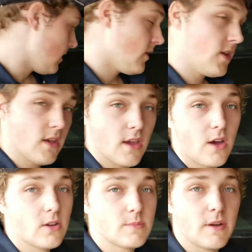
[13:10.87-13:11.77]
here you
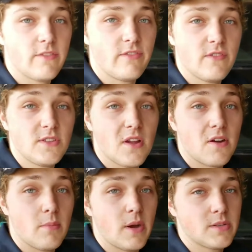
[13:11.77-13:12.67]
go. It's about
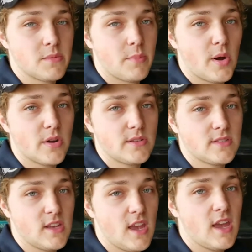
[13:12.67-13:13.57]
1500 bucks in
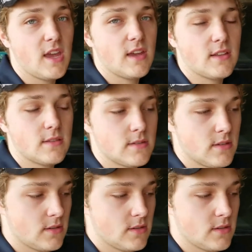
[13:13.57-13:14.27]
parts, and